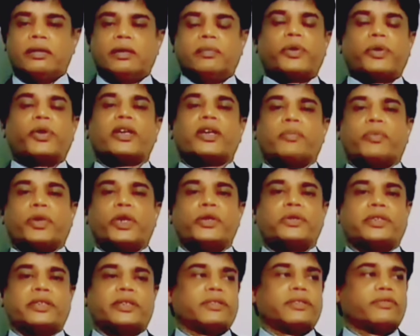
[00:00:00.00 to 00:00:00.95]
the product
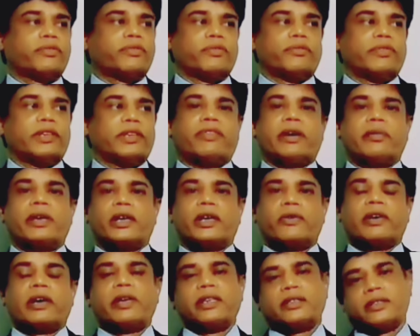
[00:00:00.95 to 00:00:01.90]
producers, the fabric
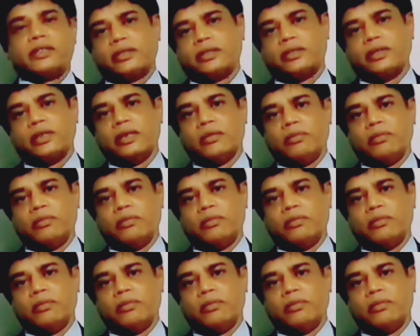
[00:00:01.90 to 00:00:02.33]
requirements,